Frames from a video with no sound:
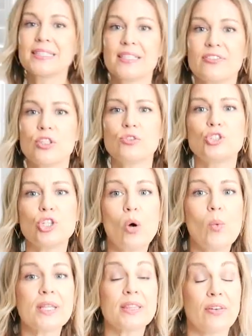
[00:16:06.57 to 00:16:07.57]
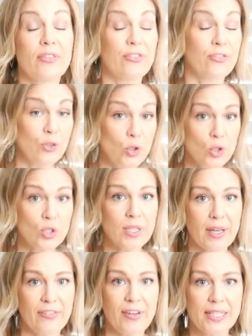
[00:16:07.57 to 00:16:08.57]
if you don't want the full
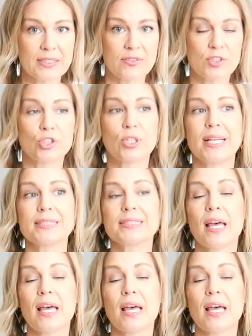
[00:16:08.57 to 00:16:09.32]
effect of the dress,